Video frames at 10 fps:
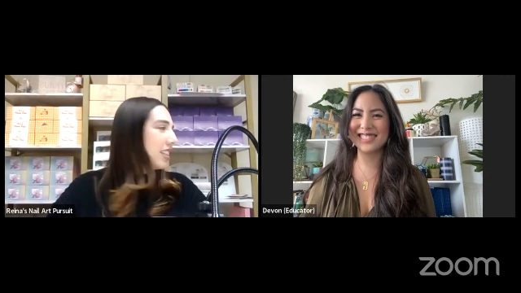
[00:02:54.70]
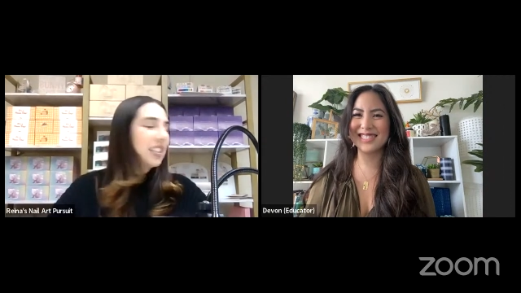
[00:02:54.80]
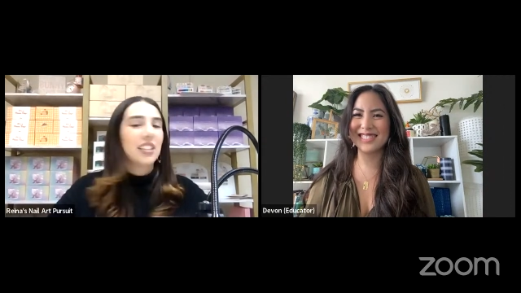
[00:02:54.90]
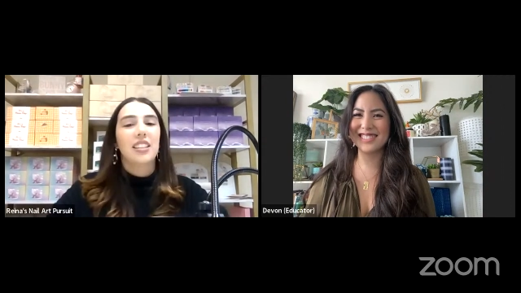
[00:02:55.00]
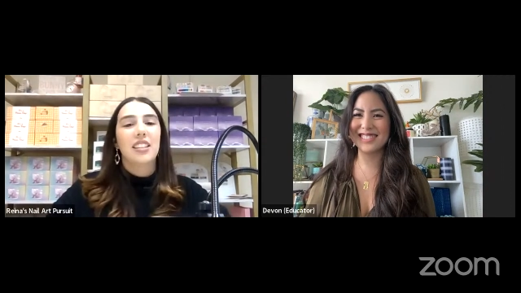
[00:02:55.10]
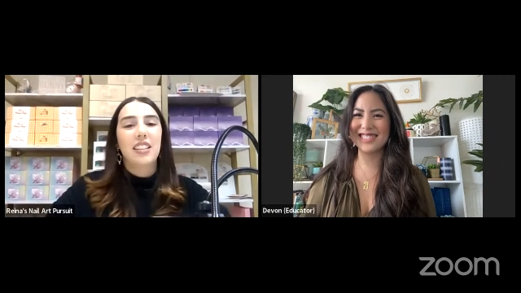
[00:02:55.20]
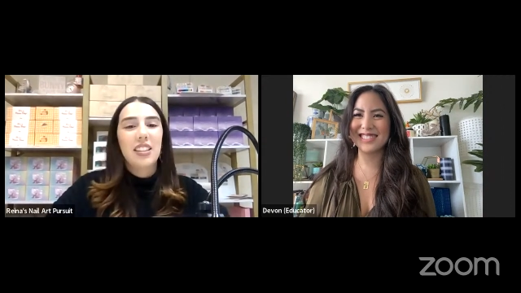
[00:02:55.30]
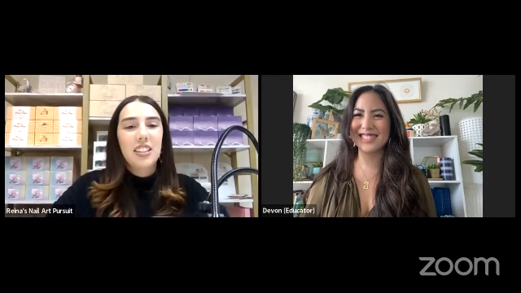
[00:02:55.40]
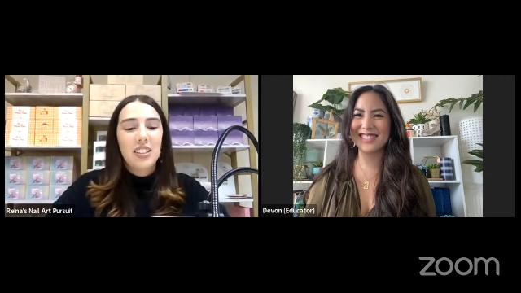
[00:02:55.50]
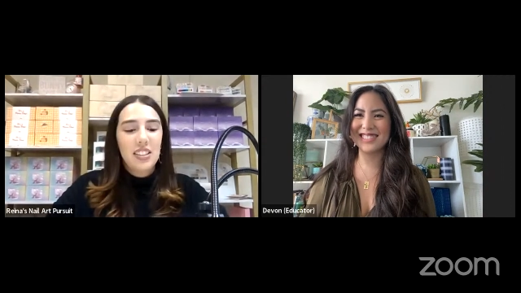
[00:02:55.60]

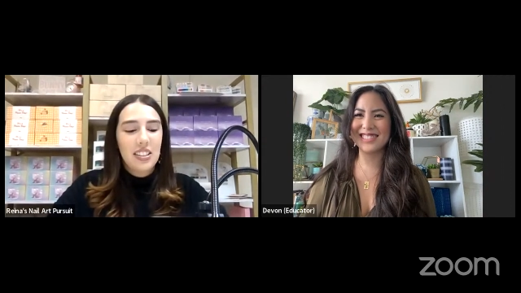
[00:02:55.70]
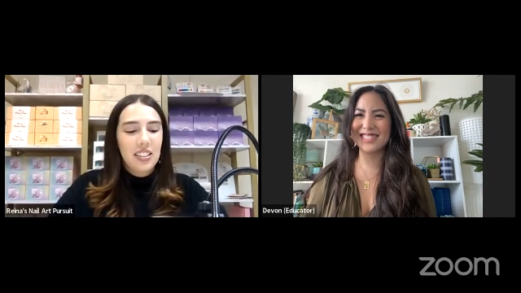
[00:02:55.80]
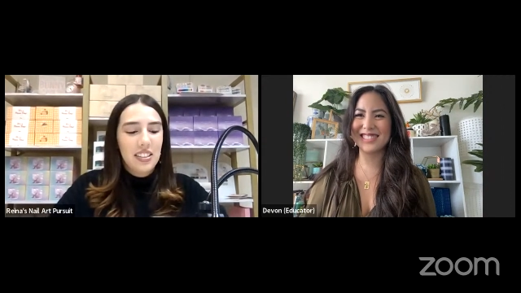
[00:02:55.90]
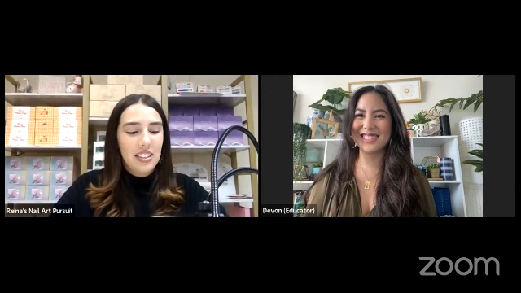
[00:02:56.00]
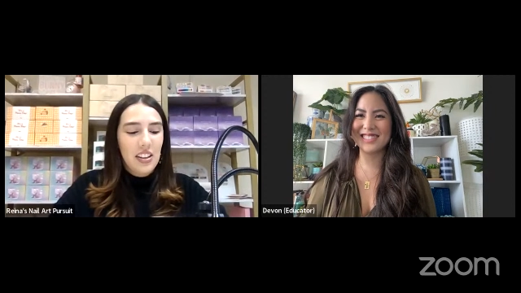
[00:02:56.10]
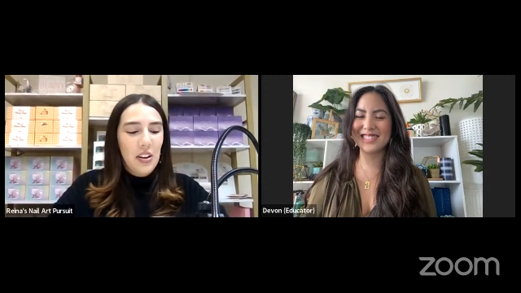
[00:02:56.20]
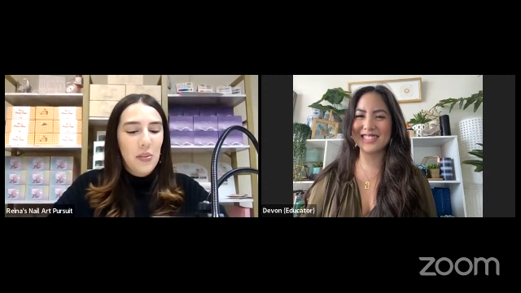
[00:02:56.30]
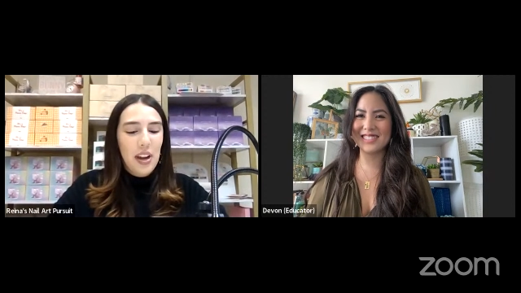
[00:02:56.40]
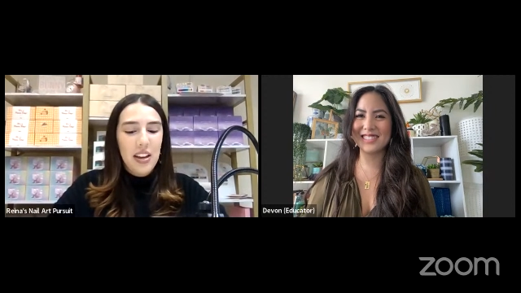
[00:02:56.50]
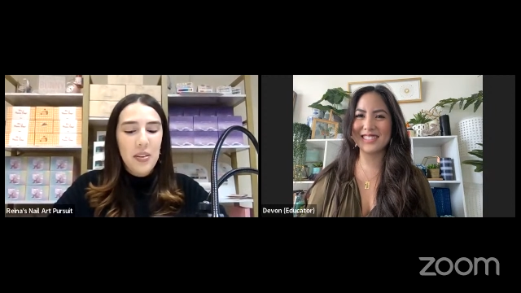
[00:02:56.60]

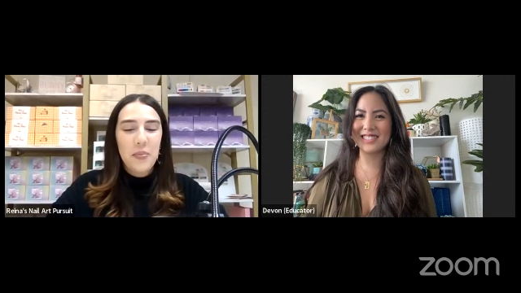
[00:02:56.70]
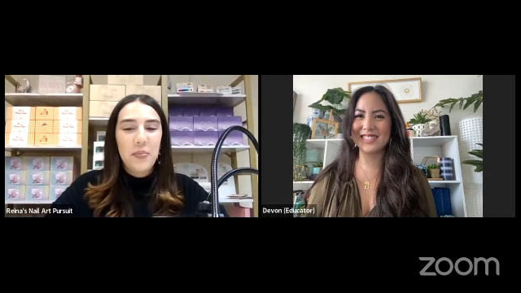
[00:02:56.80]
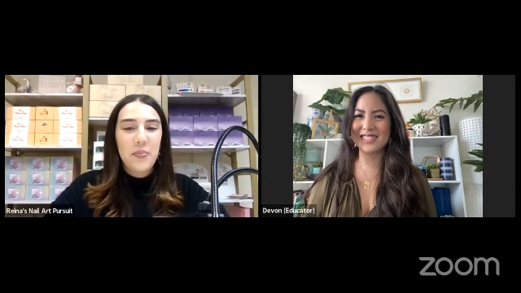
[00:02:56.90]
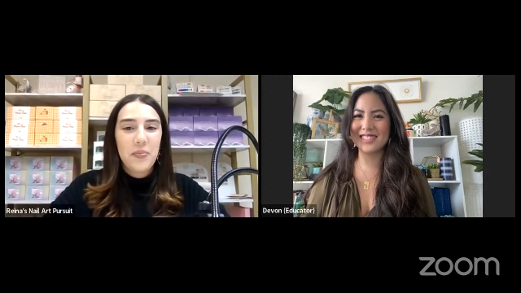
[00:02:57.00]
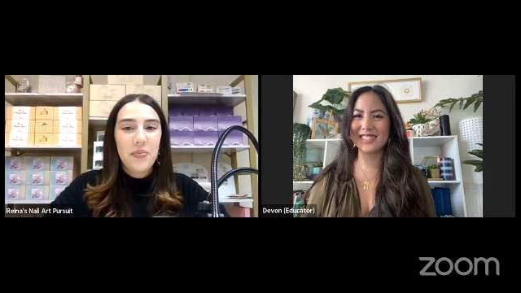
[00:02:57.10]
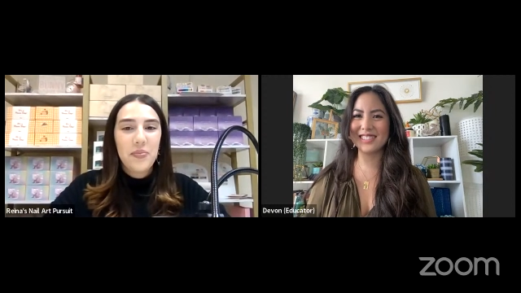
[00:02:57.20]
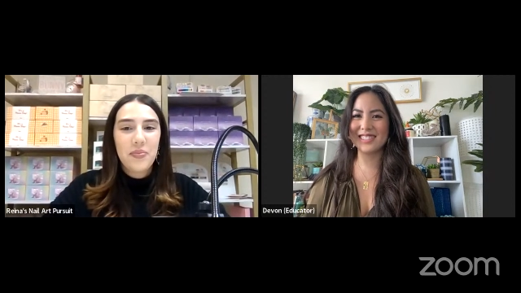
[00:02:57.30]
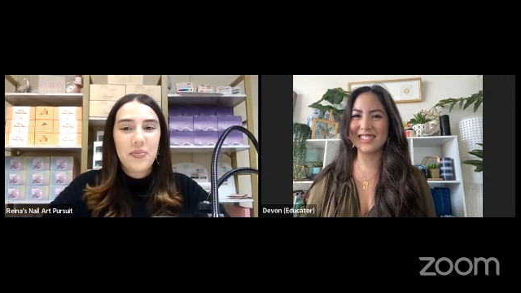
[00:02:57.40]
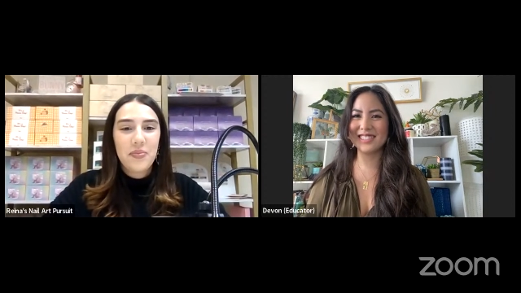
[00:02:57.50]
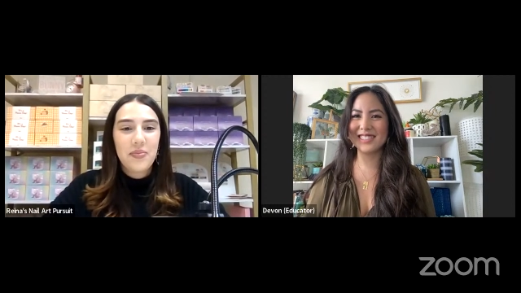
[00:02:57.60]

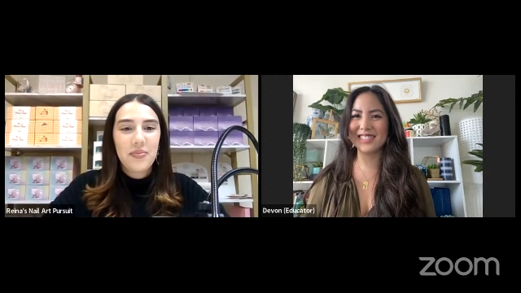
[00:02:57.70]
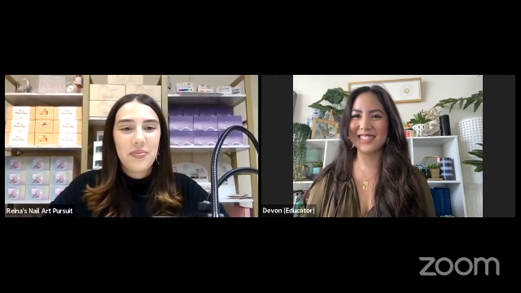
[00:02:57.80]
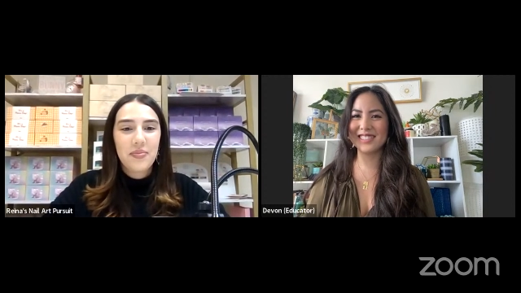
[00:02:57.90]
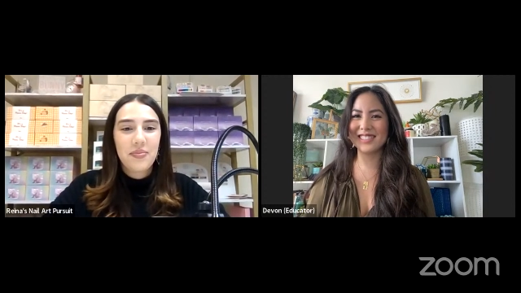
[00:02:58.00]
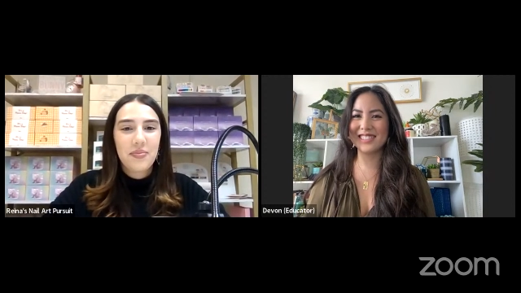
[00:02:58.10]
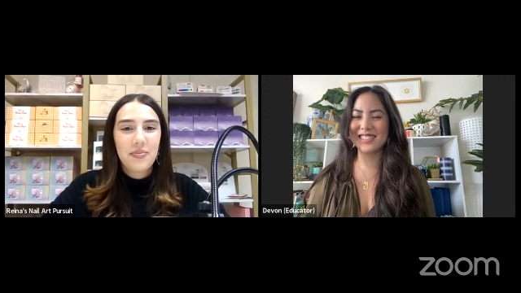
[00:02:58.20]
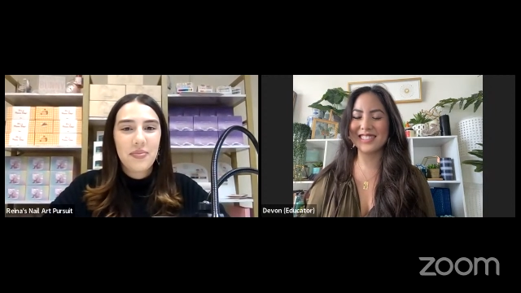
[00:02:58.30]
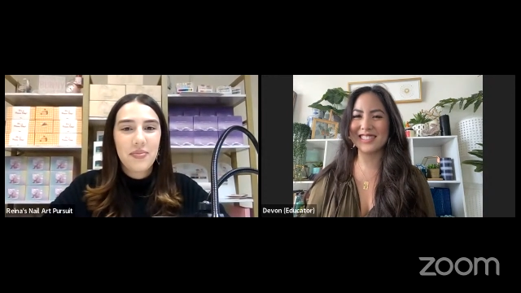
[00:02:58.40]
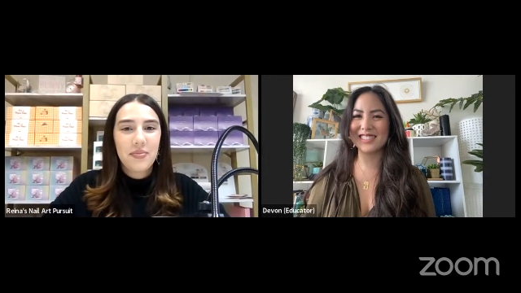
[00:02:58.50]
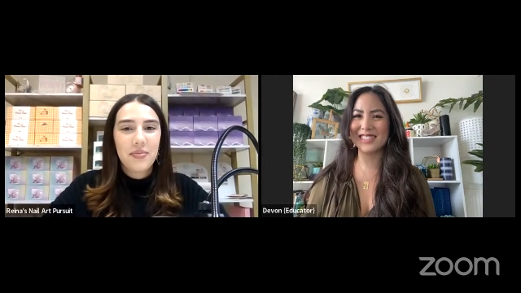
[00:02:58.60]

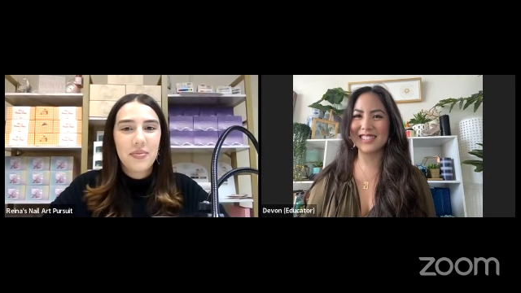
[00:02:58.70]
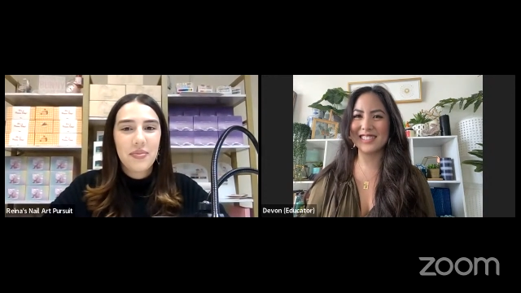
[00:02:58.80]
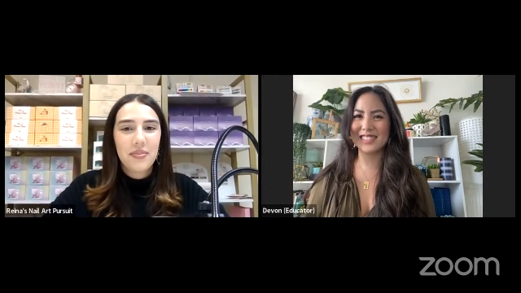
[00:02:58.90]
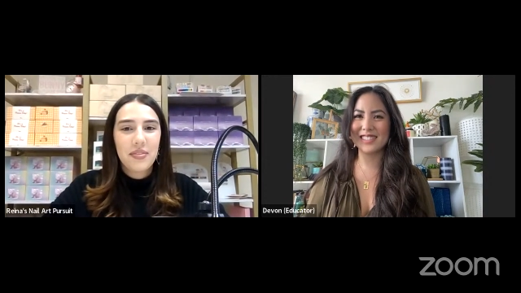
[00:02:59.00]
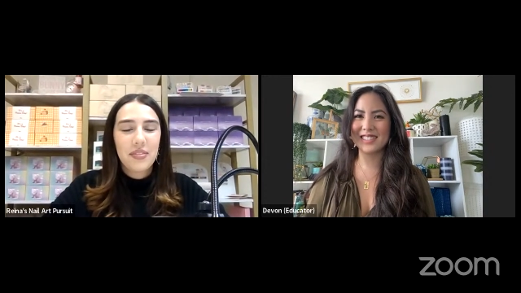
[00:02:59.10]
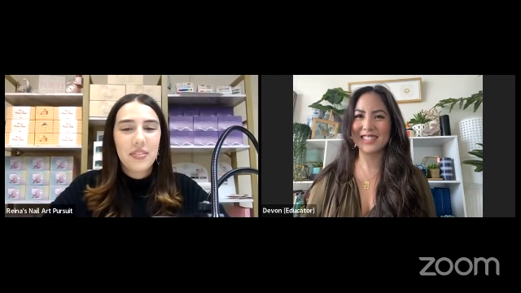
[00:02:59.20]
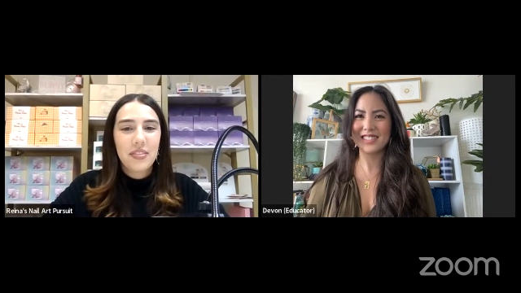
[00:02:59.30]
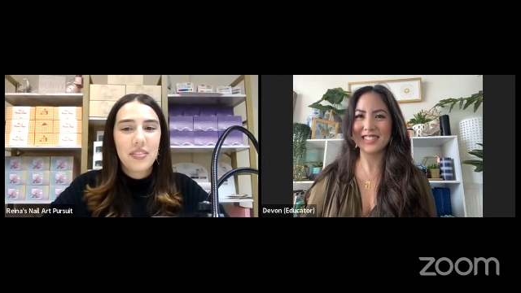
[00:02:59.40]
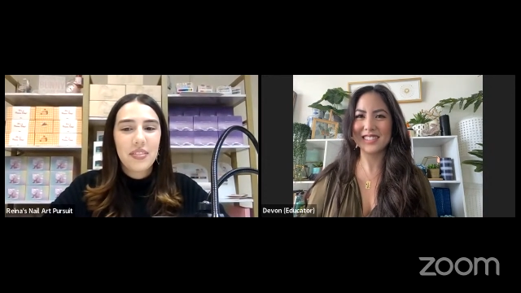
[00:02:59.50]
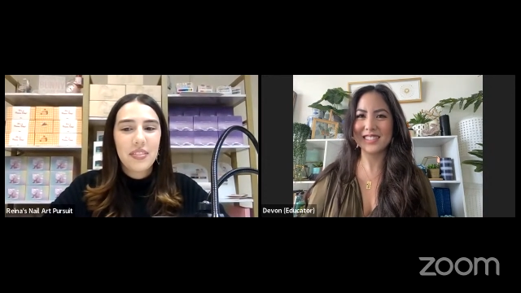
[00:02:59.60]

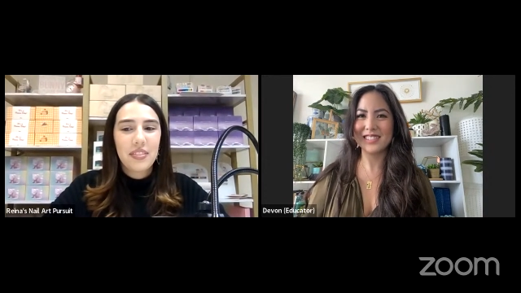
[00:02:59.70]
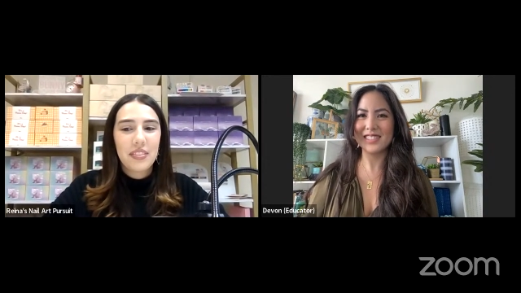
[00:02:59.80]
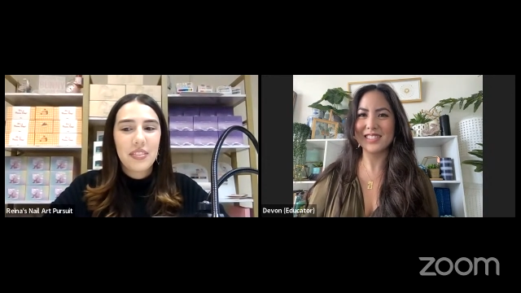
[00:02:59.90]
Nothing is said.